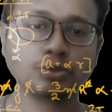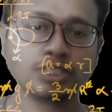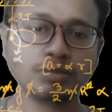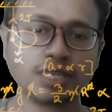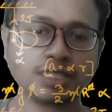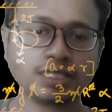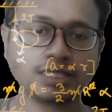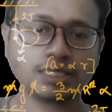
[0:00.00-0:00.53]

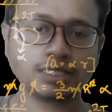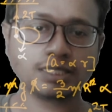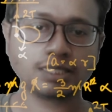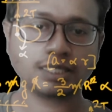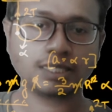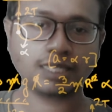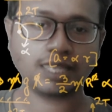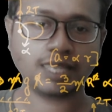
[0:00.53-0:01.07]
2g by 3.
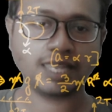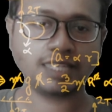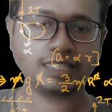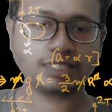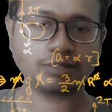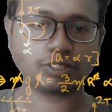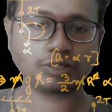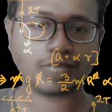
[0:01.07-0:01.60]
A
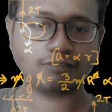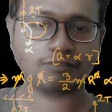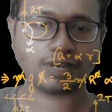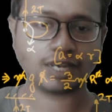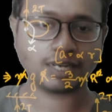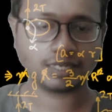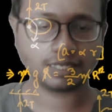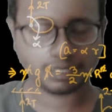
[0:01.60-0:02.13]
is equals to
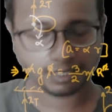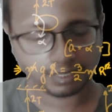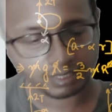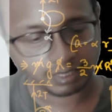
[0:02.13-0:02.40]
alpha r.